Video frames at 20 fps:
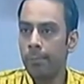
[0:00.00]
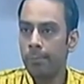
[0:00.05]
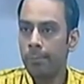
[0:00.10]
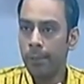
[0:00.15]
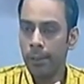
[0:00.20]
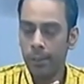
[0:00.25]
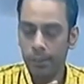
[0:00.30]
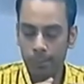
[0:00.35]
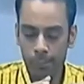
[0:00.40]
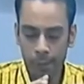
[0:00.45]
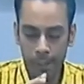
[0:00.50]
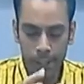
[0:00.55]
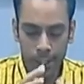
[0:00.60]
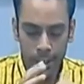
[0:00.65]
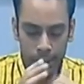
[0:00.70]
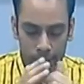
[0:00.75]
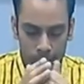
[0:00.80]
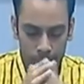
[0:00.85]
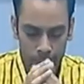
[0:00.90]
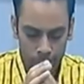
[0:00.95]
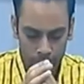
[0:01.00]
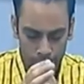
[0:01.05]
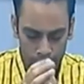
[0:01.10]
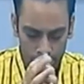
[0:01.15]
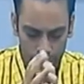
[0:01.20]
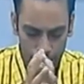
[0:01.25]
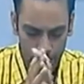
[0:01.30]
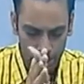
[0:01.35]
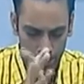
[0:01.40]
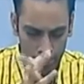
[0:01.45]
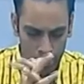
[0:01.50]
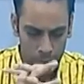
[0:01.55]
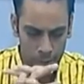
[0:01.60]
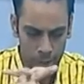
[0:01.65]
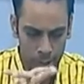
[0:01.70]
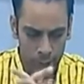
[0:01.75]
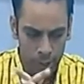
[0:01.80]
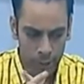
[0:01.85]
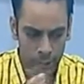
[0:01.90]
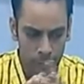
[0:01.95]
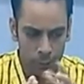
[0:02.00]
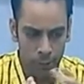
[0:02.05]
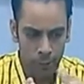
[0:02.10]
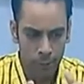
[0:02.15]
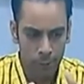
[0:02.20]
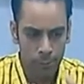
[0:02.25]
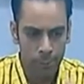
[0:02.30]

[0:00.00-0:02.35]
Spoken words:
because many a times it happens that your